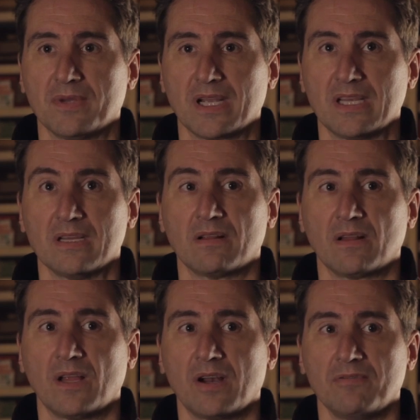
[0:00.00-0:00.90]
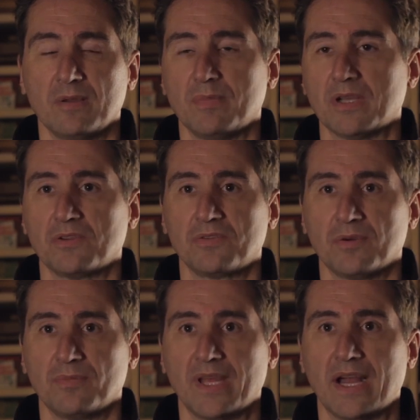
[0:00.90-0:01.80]
And I get a lot of emails
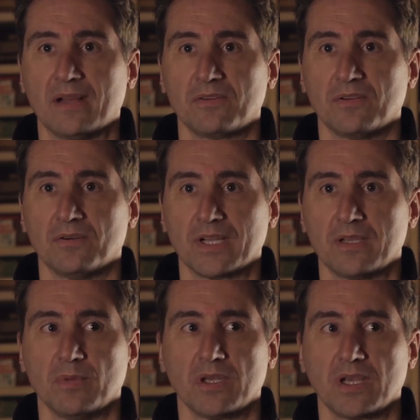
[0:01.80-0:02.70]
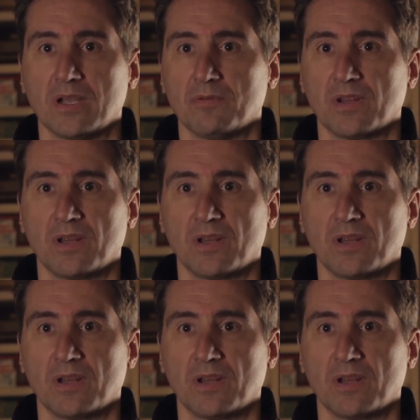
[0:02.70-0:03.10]
from that, so I communicate with a